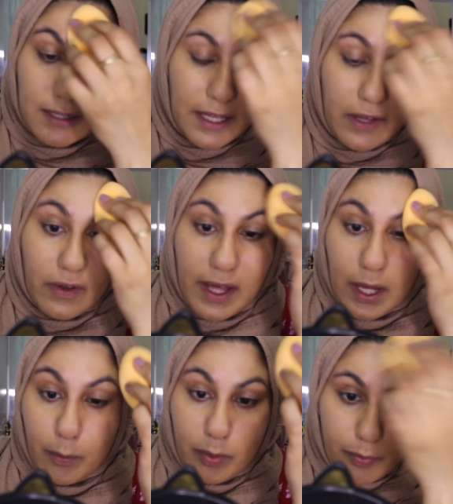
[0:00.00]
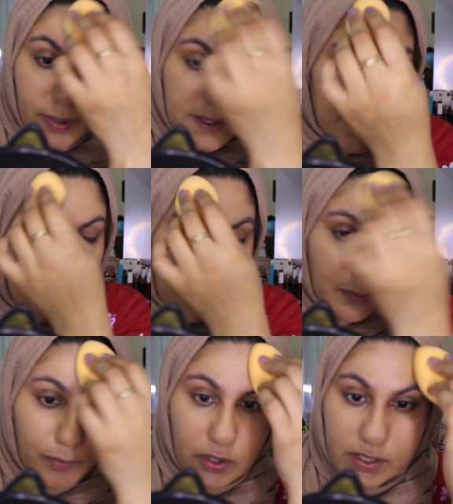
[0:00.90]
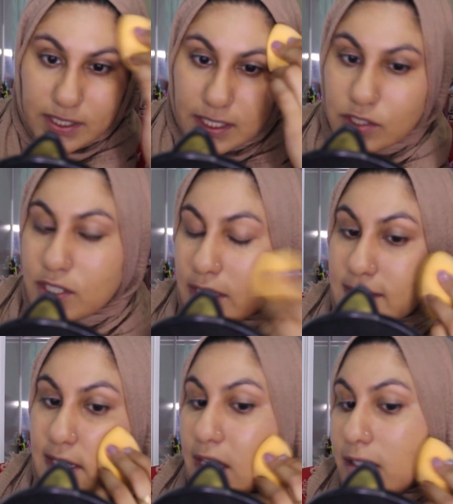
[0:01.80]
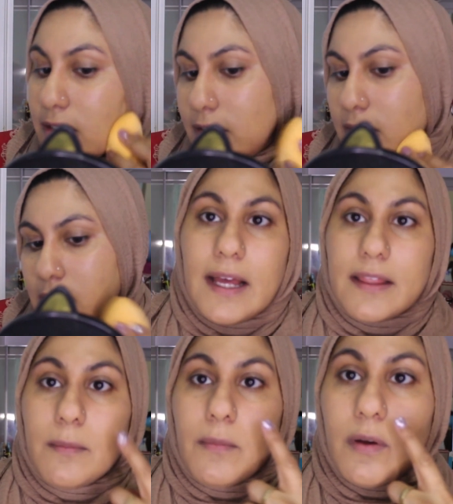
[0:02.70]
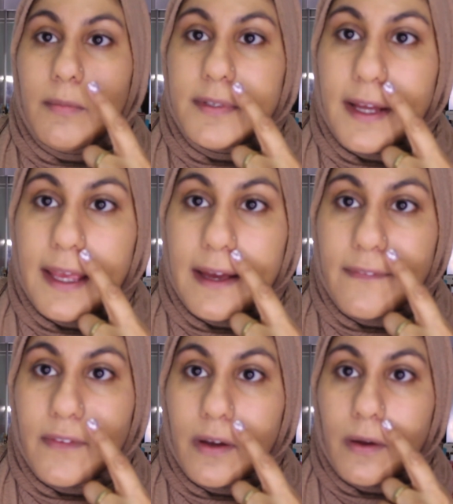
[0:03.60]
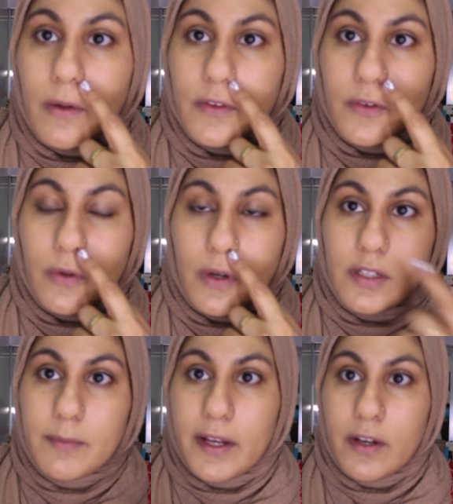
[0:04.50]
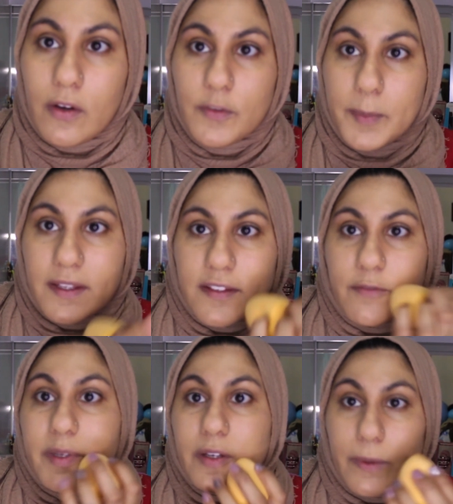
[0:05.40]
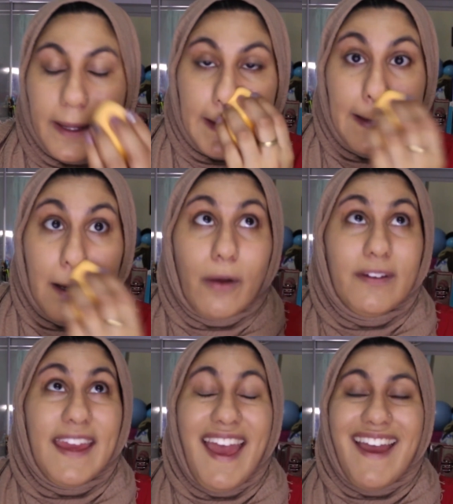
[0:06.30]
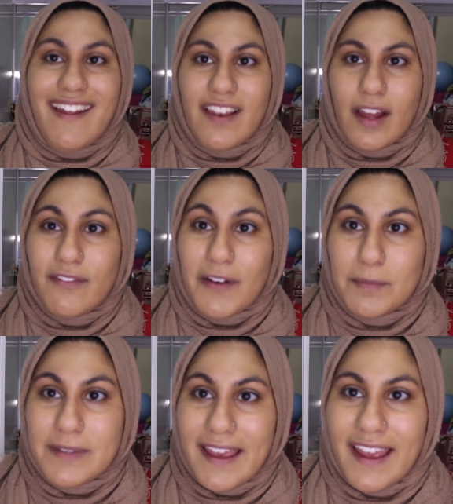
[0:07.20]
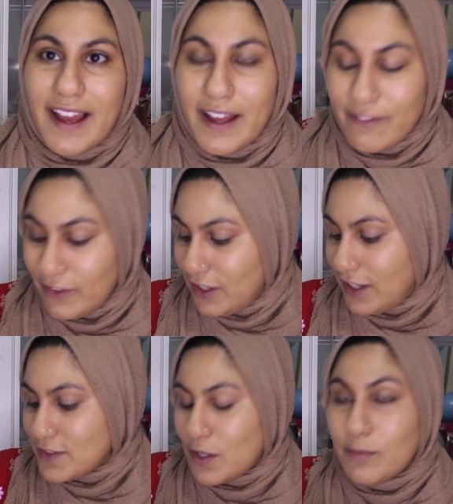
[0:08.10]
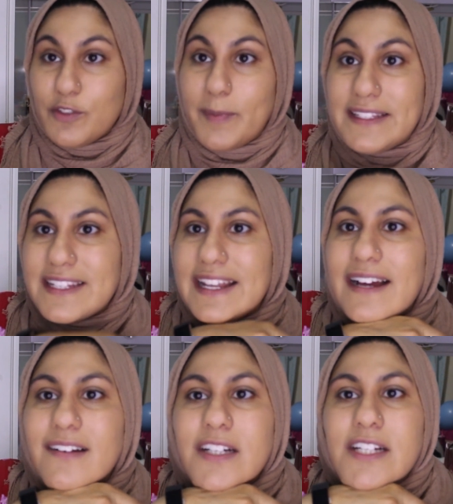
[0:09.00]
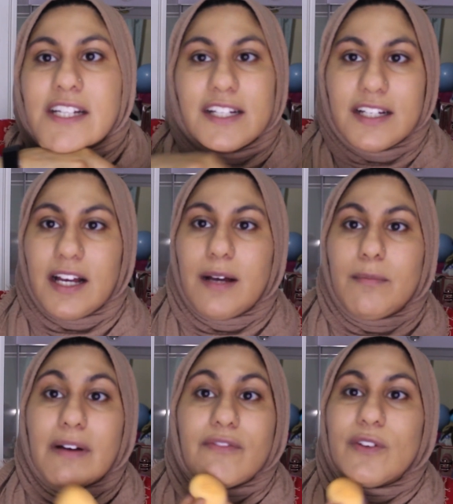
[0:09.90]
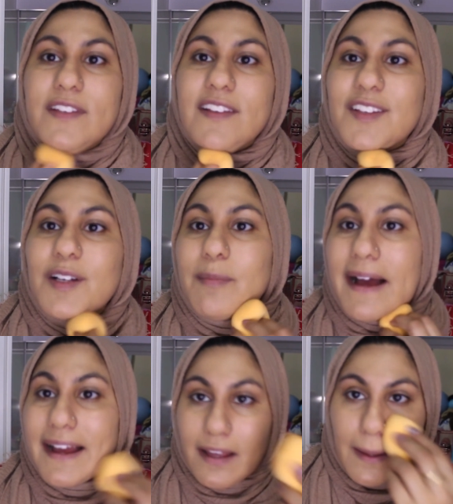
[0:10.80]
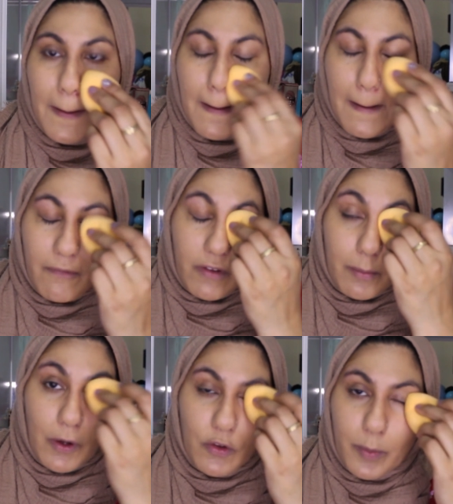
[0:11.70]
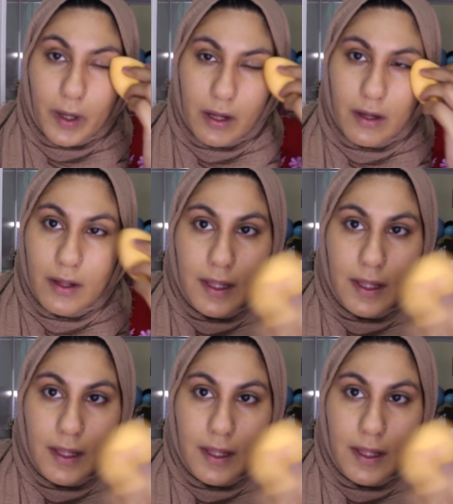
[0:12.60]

That will help press the product into the skin. At the moment I have a cold sore under my nose because I've been quite ill. Oh yeah, life update. I feel so much better now. My voice has come back for the most part.